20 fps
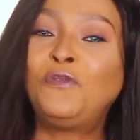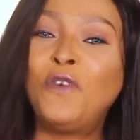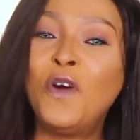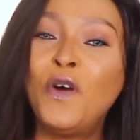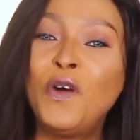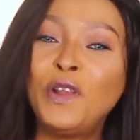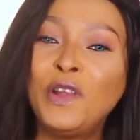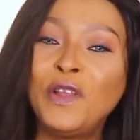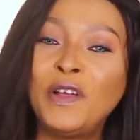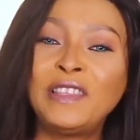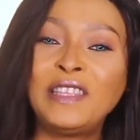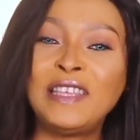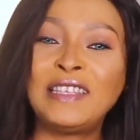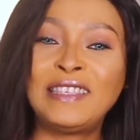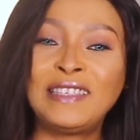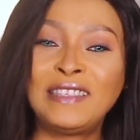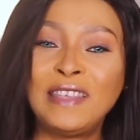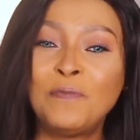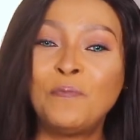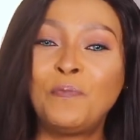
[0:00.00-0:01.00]
follow
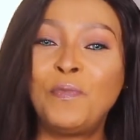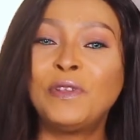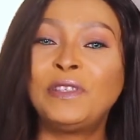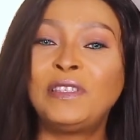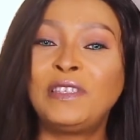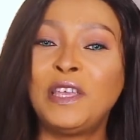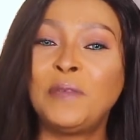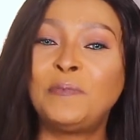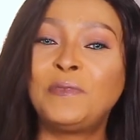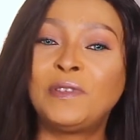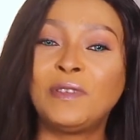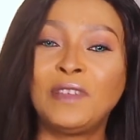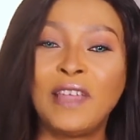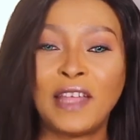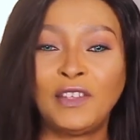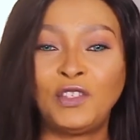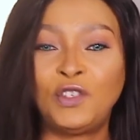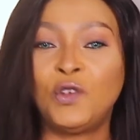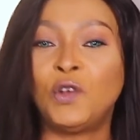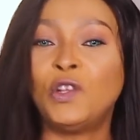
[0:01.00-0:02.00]
these simple tips to
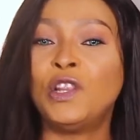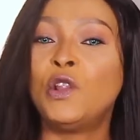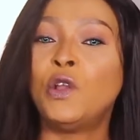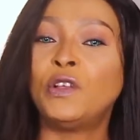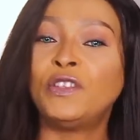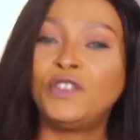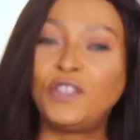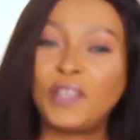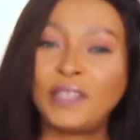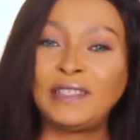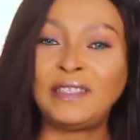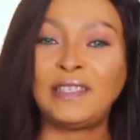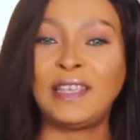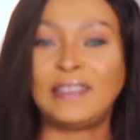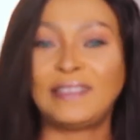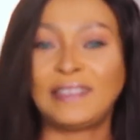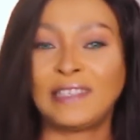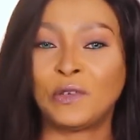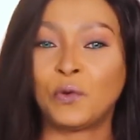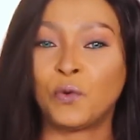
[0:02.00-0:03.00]
get your
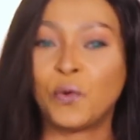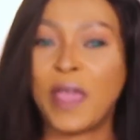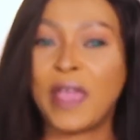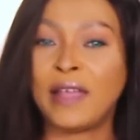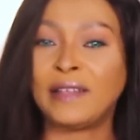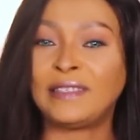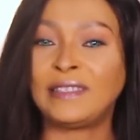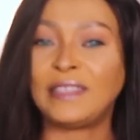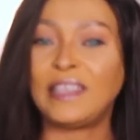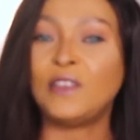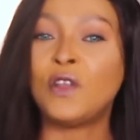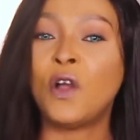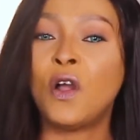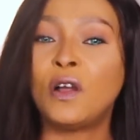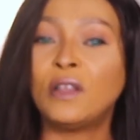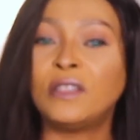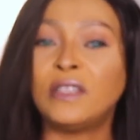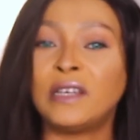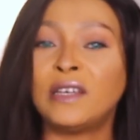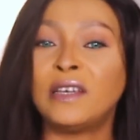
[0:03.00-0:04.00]
logistics correct in
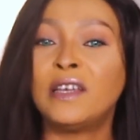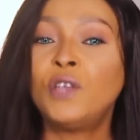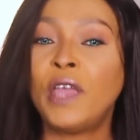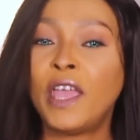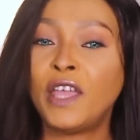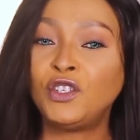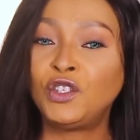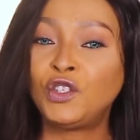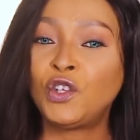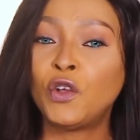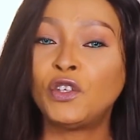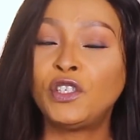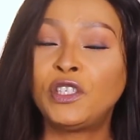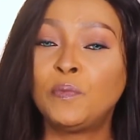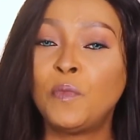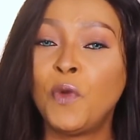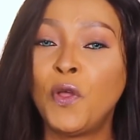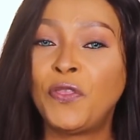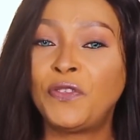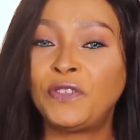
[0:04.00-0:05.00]
order to ensure smooth